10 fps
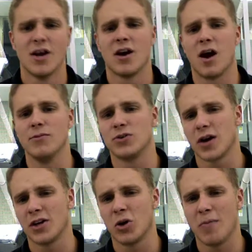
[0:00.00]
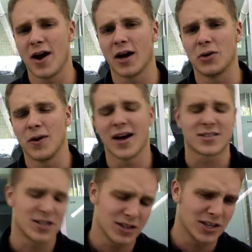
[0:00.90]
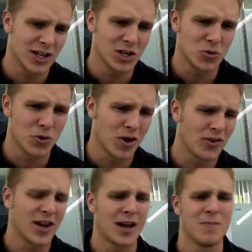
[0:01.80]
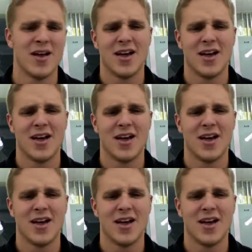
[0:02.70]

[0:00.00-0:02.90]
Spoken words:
You try to go back, you'd accidentally get into another game.